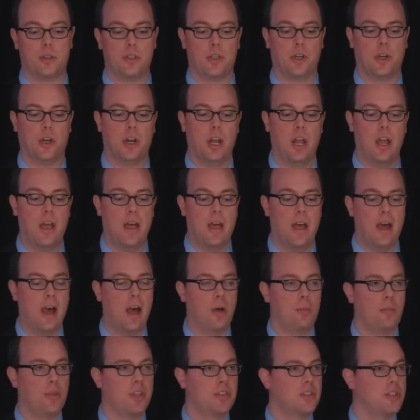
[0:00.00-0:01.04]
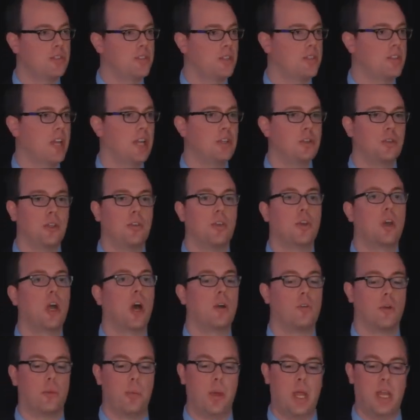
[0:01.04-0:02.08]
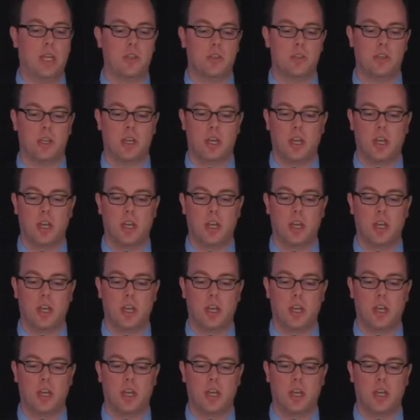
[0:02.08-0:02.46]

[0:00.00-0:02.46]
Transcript: Return. This is essentially the cover page.